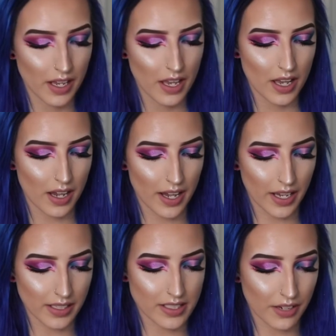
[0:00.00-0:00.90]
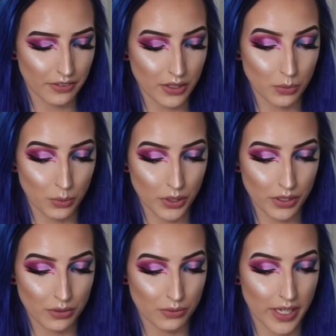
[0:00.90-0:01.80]
I definitely
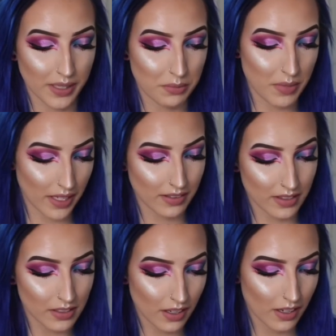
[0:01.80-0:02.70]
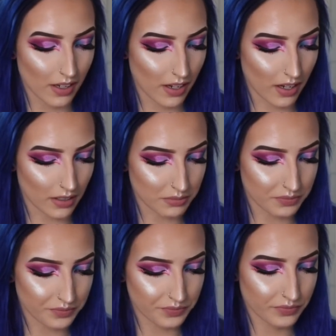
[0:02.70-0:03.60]
would recommend
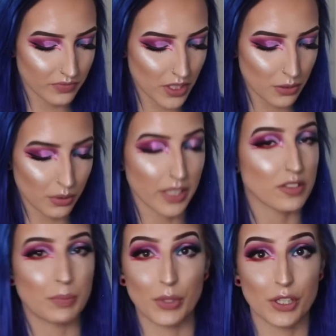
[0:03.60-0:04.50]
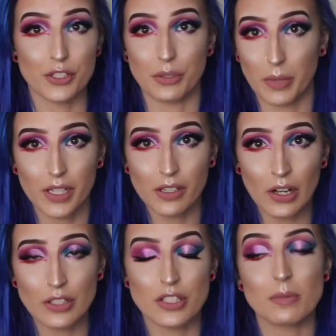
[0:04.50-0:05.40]
you like splurge your money
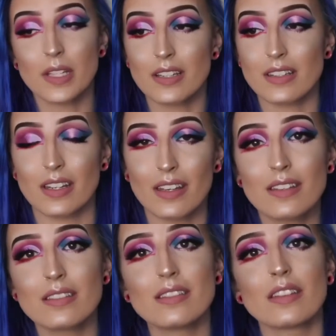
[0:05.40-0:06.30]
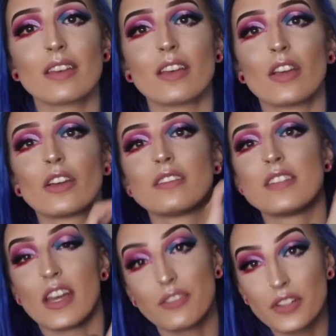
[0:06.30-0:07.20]
on, just because it is
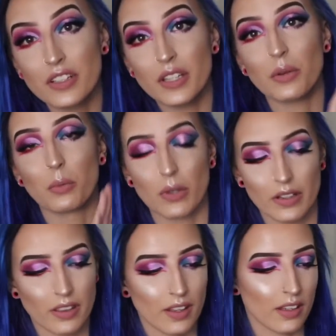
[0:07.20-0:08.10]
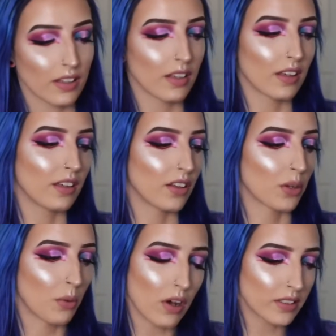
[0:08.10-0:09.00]
definitely worth it. The
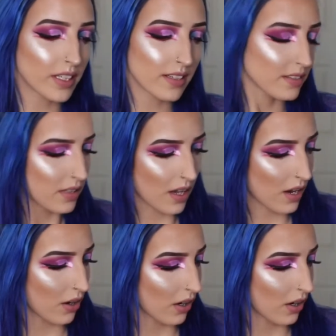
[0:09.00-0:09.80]
quality is there